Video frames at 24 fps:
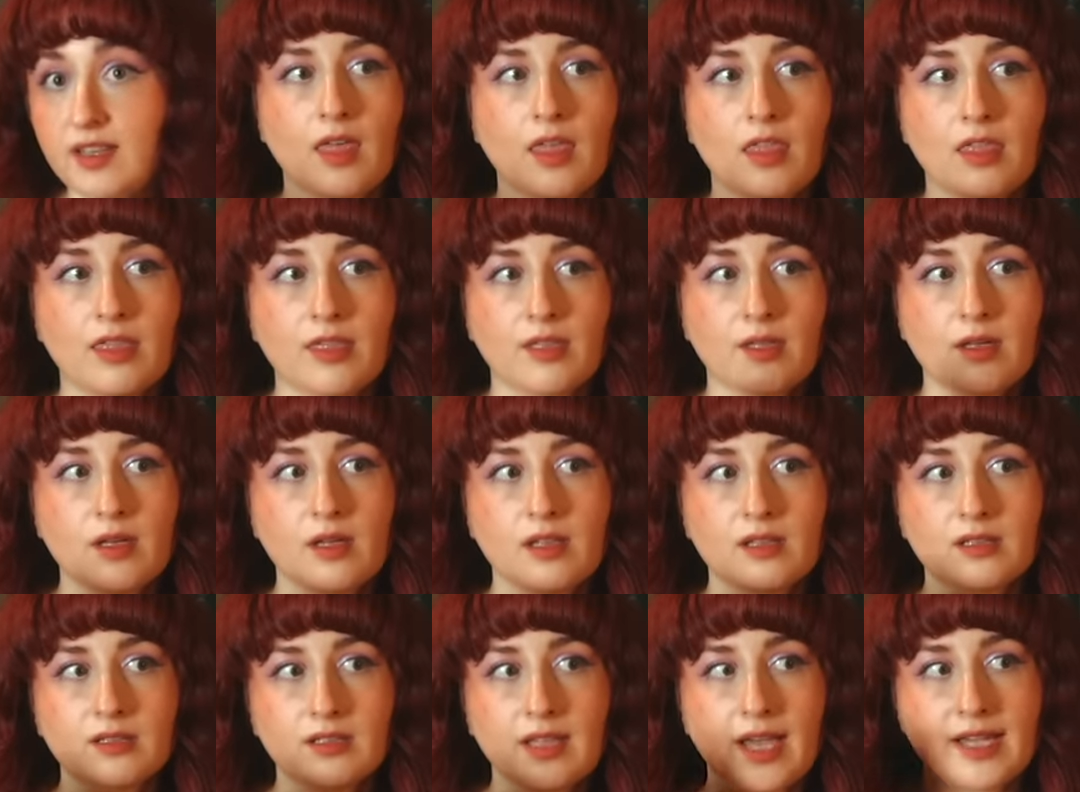
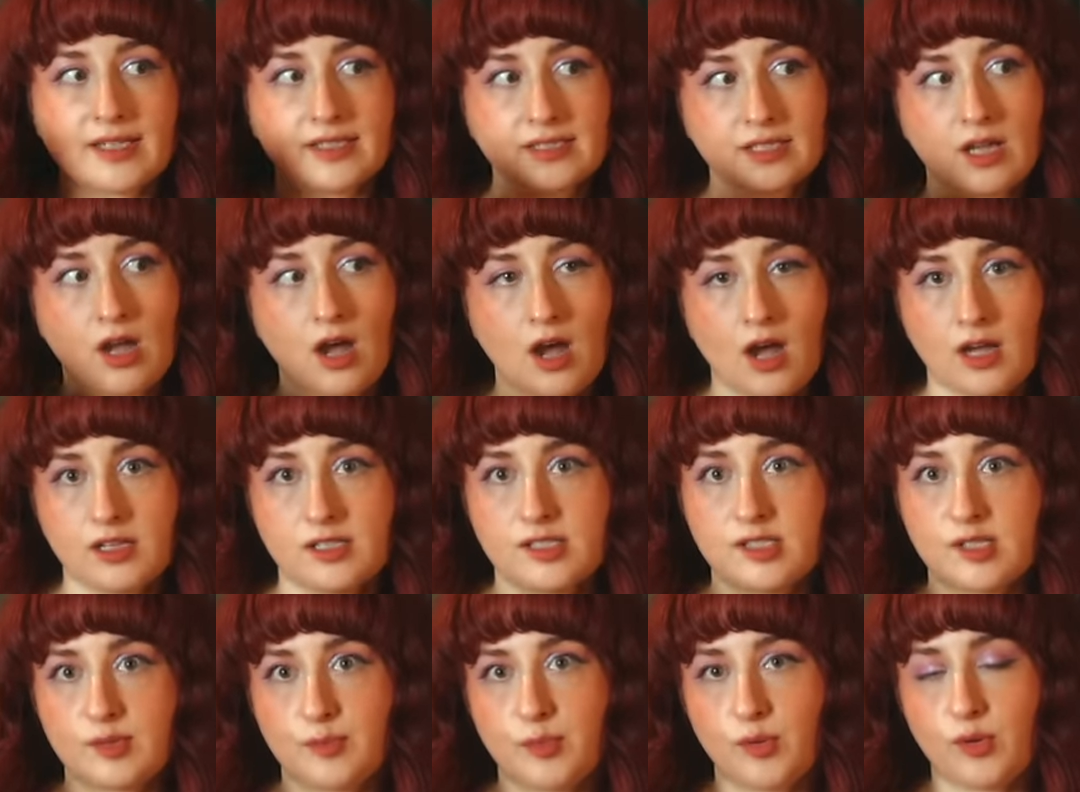the less
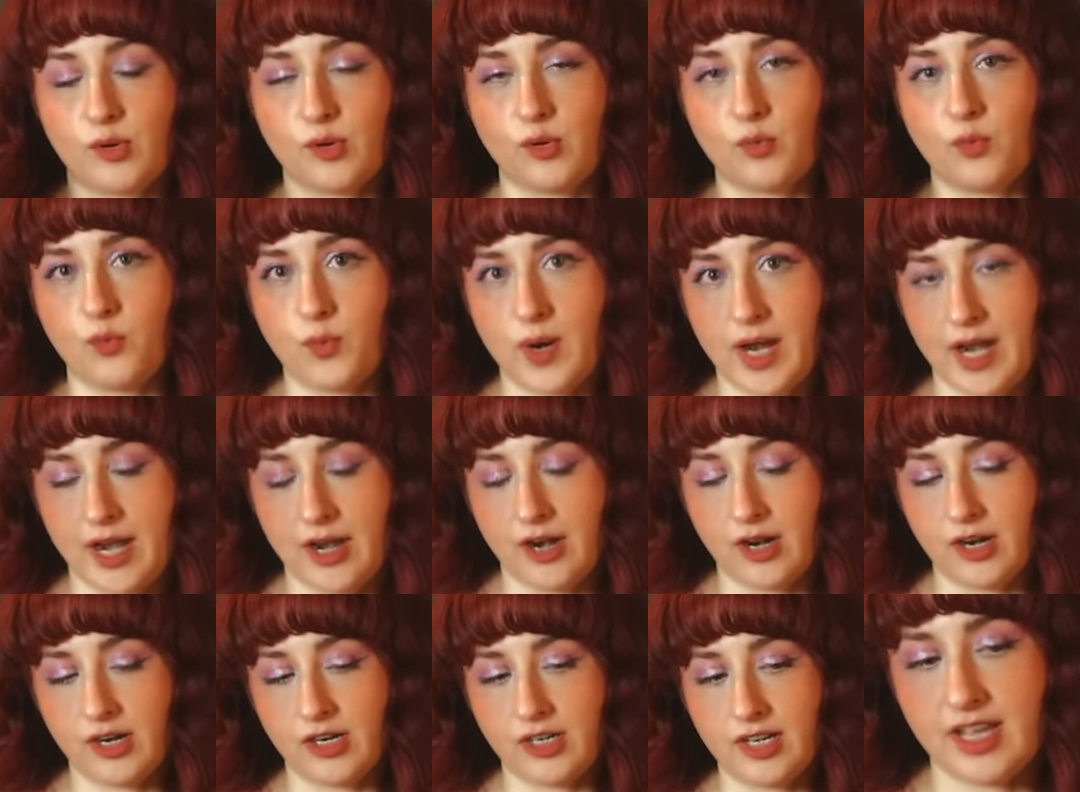cost per
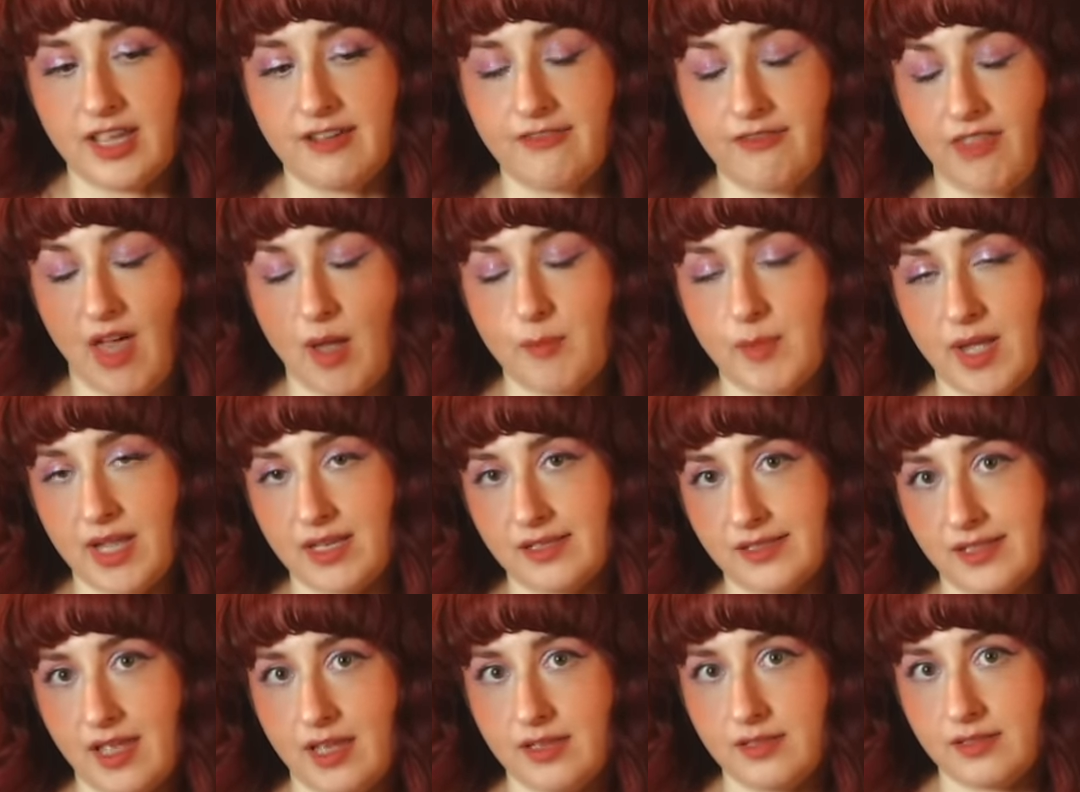wear, if that makes
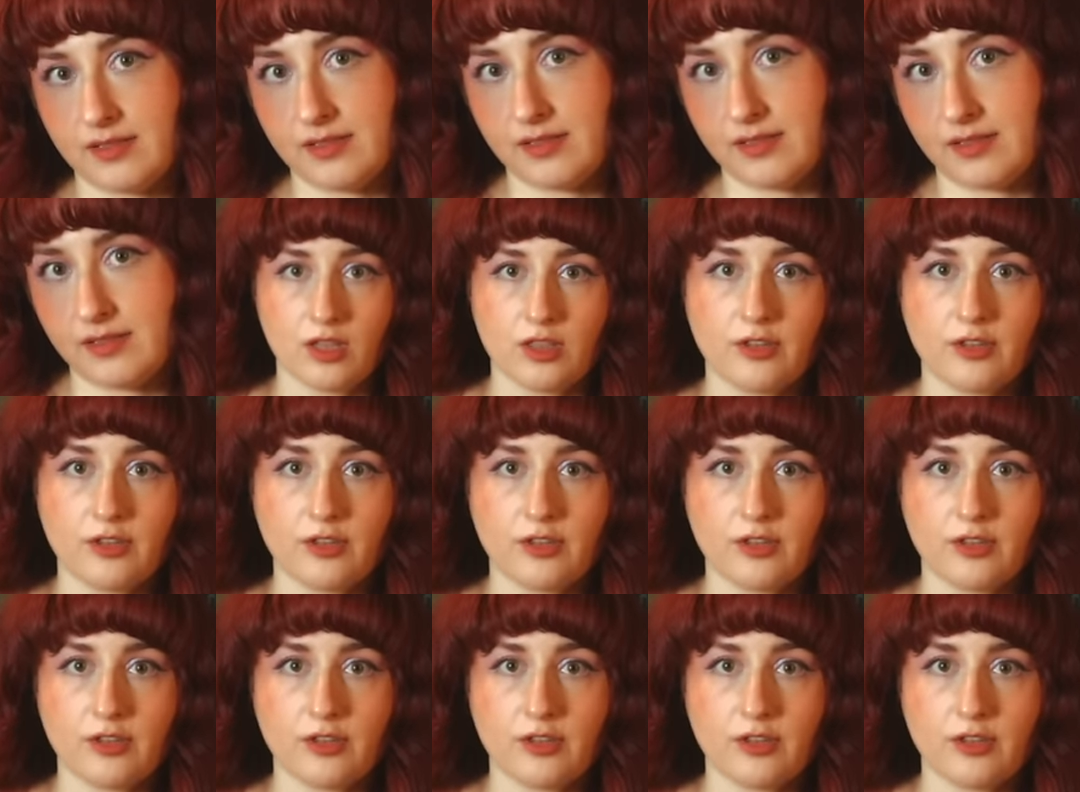sense.